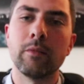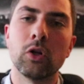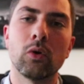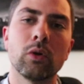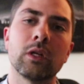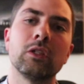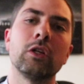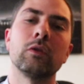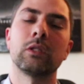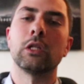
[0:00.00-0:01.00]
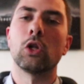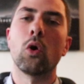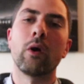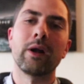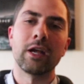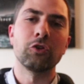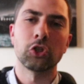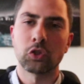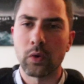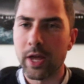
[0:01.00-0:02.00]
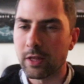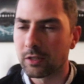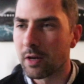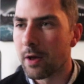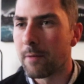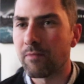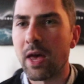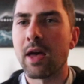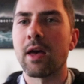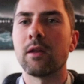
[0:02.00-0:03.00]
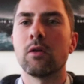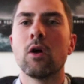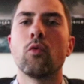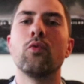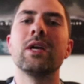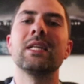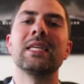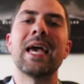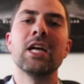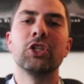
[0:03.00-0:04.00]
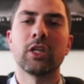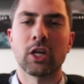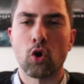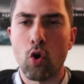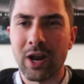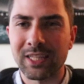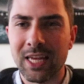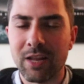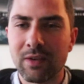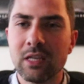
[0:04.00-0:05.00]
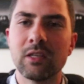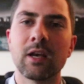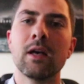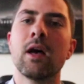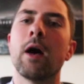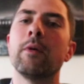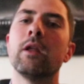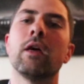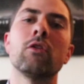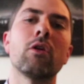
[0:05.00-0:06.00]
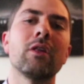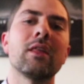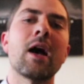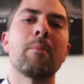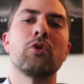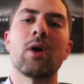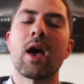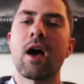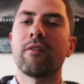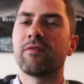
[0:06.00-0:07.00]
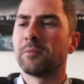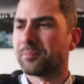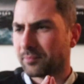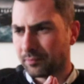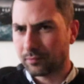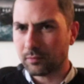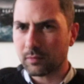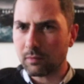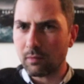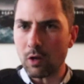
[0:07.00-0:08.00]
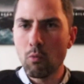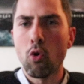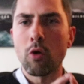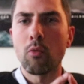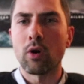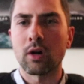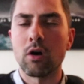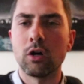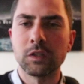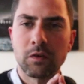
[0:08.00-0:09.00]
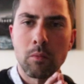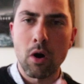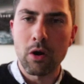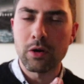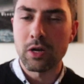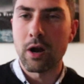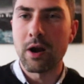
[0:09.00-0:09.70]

you know, continuously lowering interest rates and re-engaging in quantitative easing. I mean, not only that, but you have more and more calls for modern